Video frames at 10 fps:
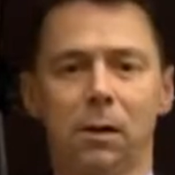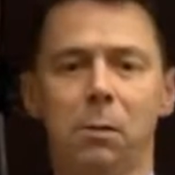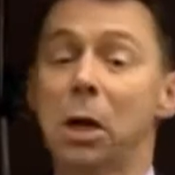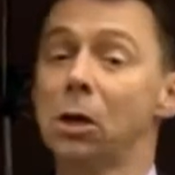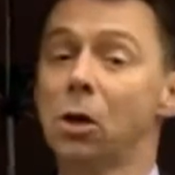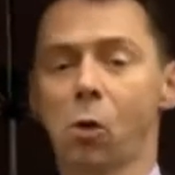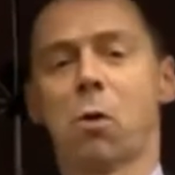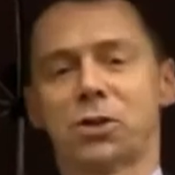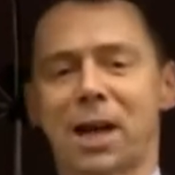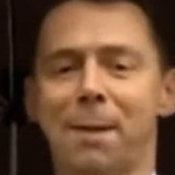But look
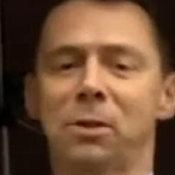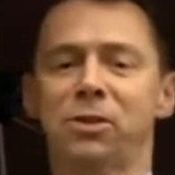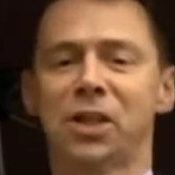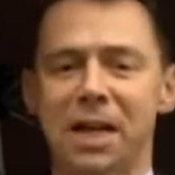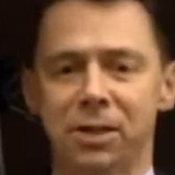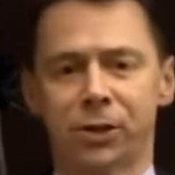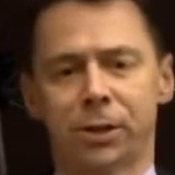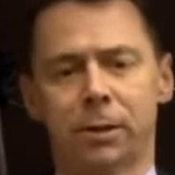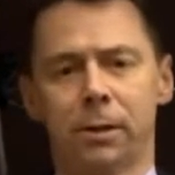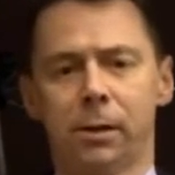what's happened
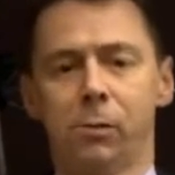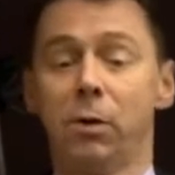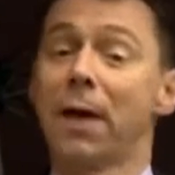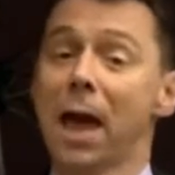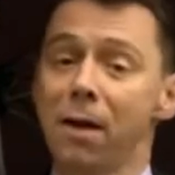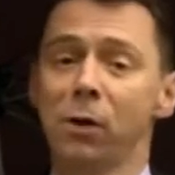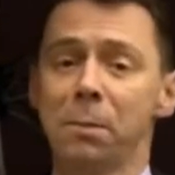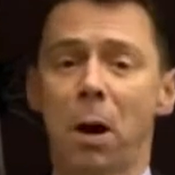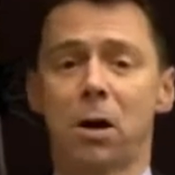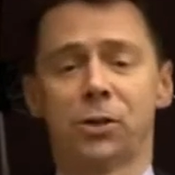since. With
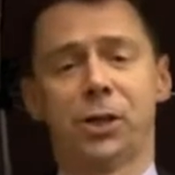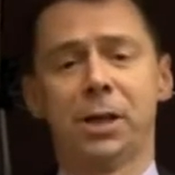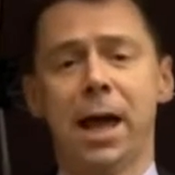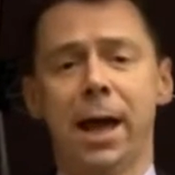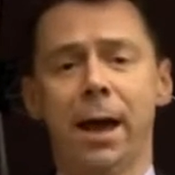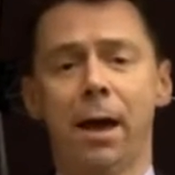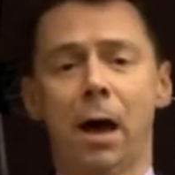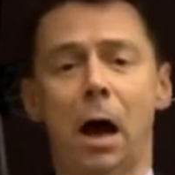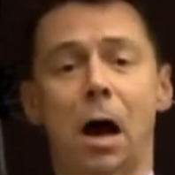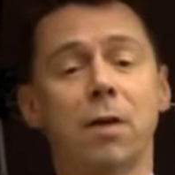every passing year,
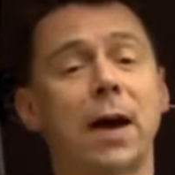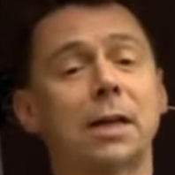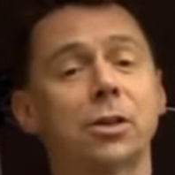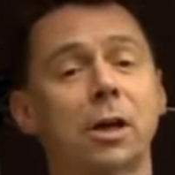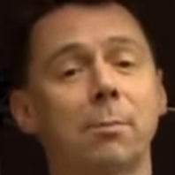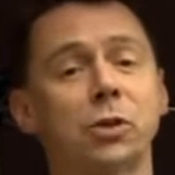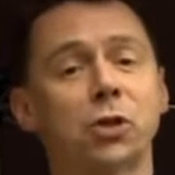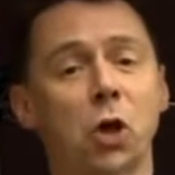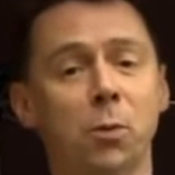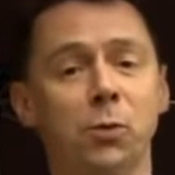I've had to come to
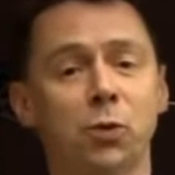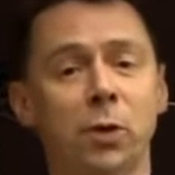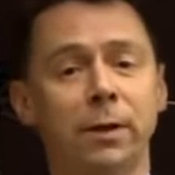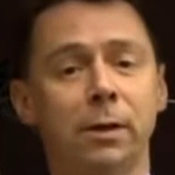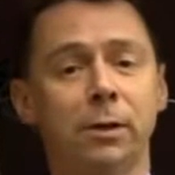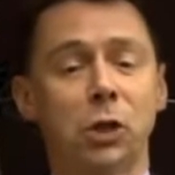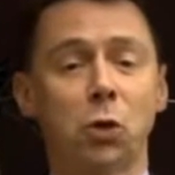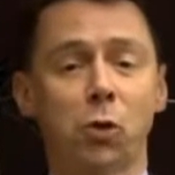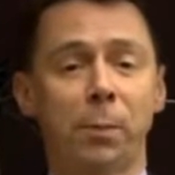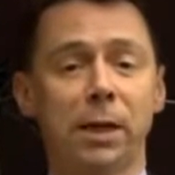terms with the
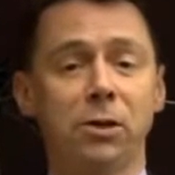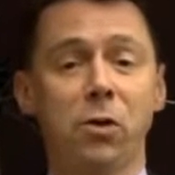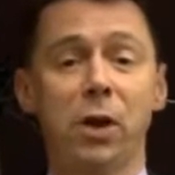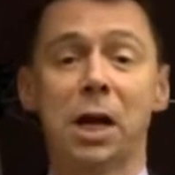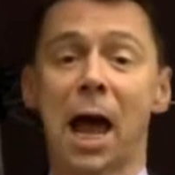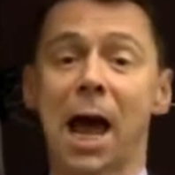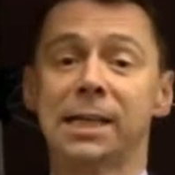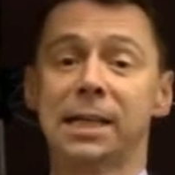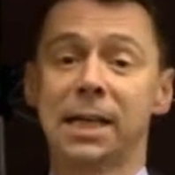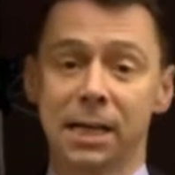European Union
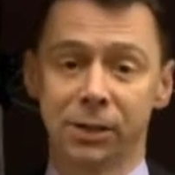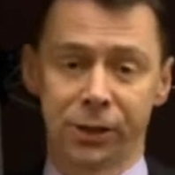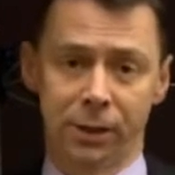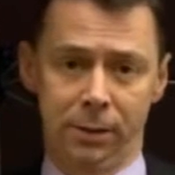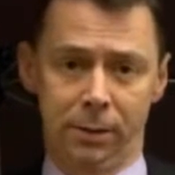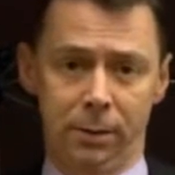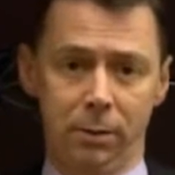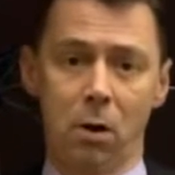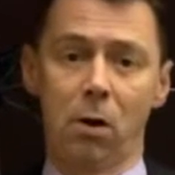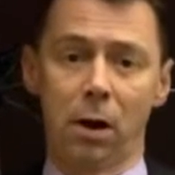as it is,
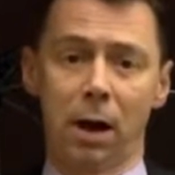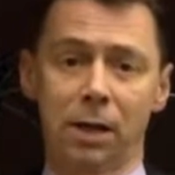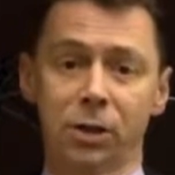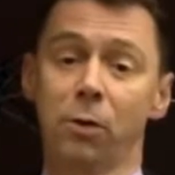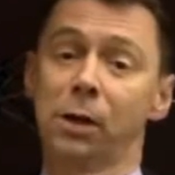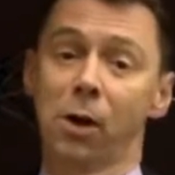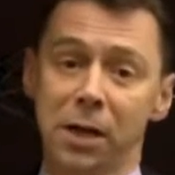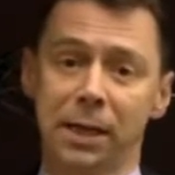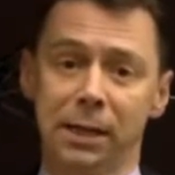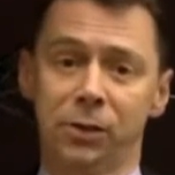not as I would
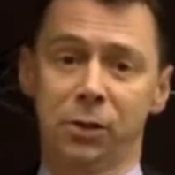like it to